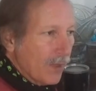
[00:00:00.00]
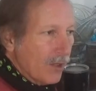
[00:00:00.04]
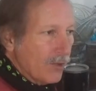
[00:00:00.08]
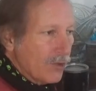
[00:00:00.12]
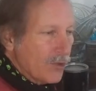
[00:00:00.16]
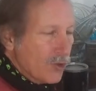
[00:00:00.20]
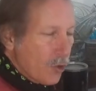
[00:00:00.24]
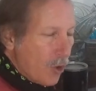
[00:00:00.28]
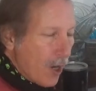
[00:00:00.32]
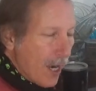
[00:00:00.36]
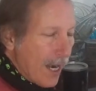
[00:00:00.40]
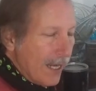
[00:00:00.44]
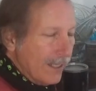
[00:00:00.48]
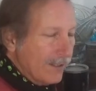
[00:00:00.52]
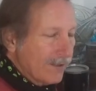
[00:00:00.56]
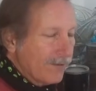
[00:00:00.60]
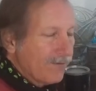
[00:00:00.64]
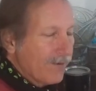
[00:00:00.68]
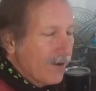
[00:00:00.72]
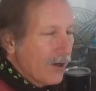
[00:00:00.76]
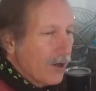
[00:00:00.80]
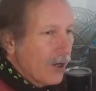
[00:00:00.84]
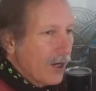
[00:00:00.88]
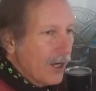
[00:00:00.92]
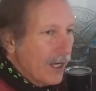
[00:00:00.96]

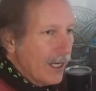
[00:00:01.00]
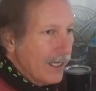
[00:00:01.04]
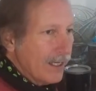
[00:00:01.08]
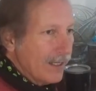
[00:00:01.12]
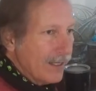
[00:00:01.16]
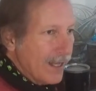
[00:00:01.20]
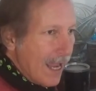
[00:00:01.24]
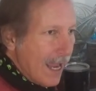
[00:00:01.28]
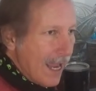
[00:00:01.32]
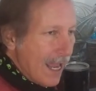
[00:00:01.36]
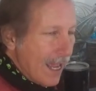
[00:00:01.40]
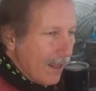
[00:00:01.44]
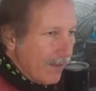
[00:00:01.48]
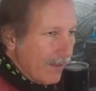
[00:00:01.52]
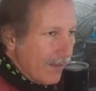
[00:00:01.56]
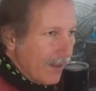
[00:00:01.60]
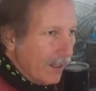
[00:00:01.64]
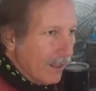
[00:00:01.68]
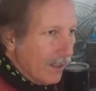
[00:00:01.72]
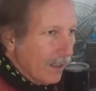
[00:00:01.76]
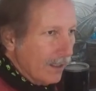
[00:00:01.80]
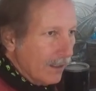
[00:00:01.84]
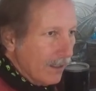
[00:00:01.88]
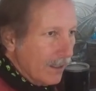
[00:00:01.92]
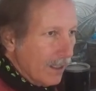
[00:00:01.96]
transferring down the
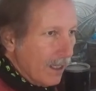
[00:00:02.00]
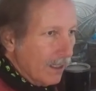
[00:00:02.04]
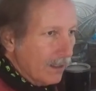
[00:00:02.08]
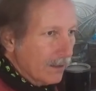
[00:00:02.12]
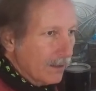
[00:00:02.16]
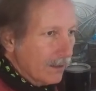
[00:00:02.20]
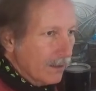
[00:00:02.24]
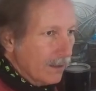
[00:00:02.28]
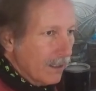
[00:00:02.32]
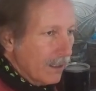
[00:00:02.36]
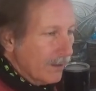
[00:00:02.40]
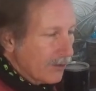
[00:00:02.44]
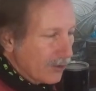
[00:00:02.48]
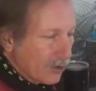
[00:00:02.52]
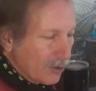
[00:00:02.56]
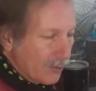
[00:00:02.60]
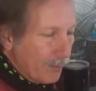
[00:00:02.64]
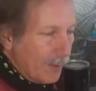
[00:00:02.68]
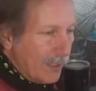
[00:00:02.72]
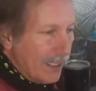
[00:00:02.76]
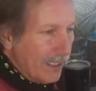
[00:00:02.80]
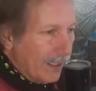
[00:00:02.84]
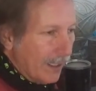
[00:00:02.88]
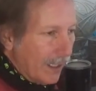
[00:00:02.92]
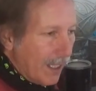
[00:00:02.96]
conductor at the
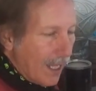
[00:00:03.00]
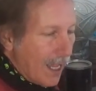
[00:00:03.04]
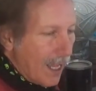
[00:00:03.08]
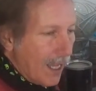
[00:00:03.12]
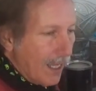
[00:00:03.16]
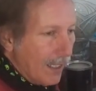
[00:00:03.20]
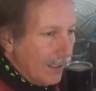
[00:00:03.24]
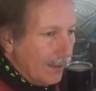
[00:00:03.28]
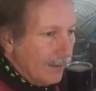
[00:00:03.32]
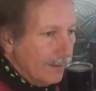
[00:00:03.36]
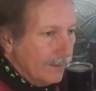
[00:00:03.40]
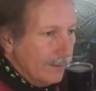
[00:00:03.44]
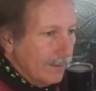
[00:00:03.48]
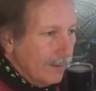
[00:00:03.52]
speed of light.